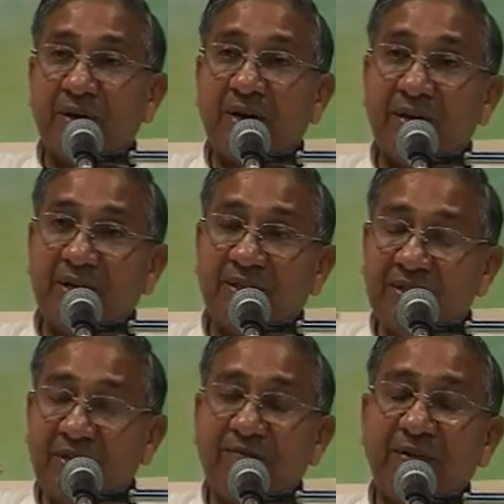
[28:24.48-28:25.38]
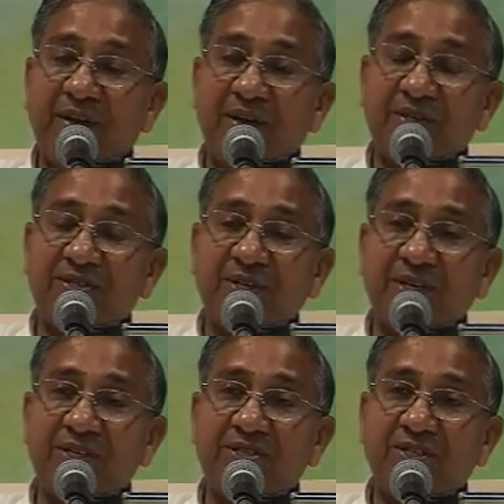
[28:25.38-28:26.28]
And in the final
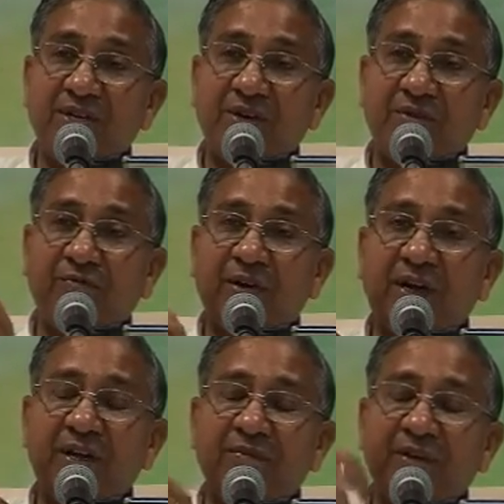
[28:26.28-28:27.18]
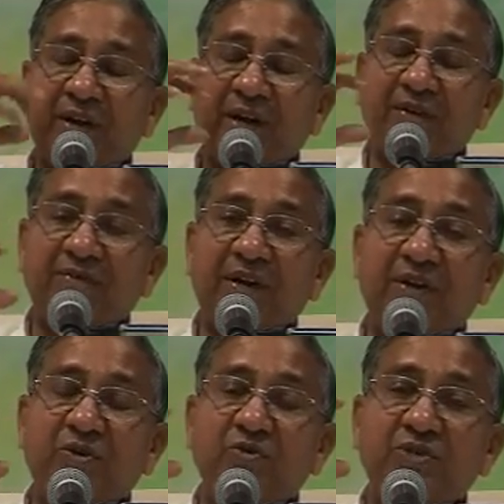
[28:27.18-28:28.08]
stage, whatever I
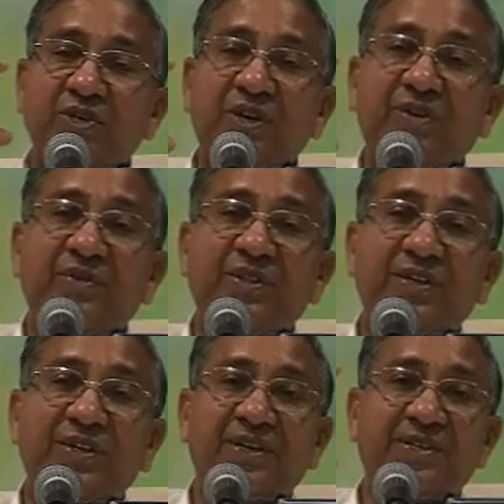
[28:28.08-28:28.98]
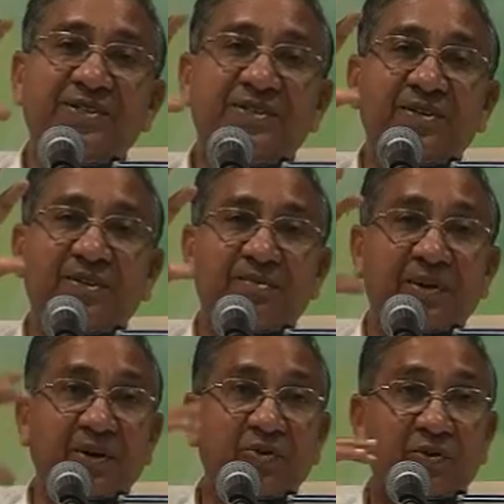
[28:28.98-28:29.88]
want to share with others,
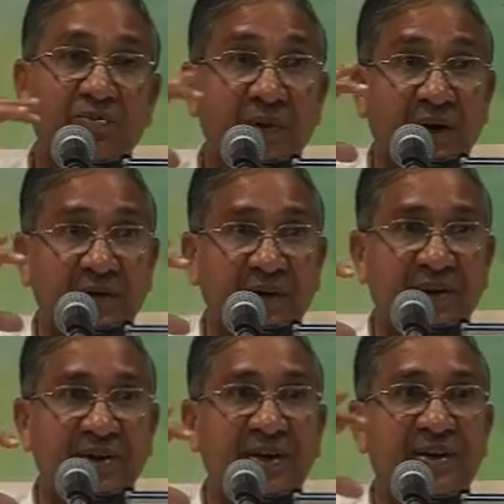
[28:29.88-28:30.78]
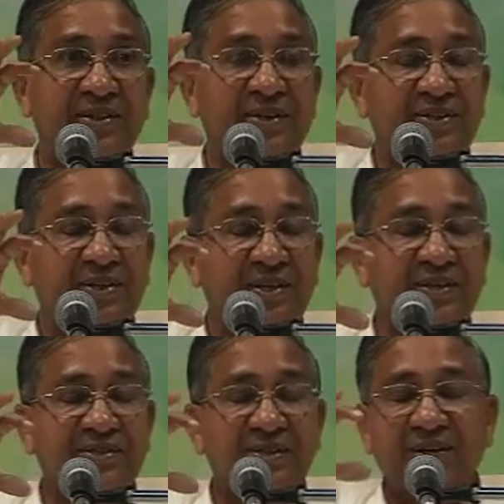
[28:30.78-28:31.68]
my own power and other
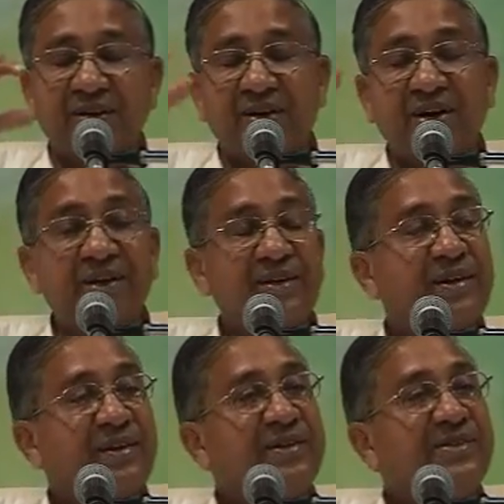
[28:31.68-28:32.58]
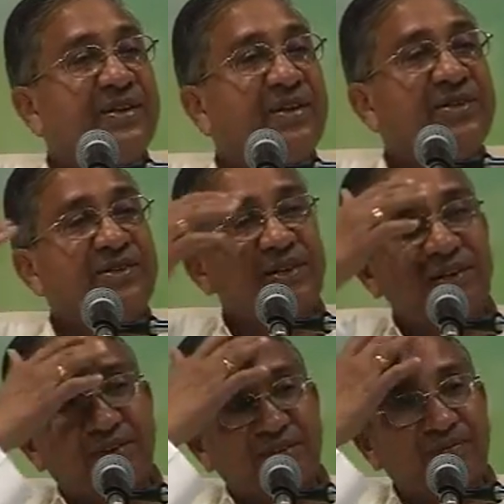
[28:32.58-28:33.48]
things, I can easily share.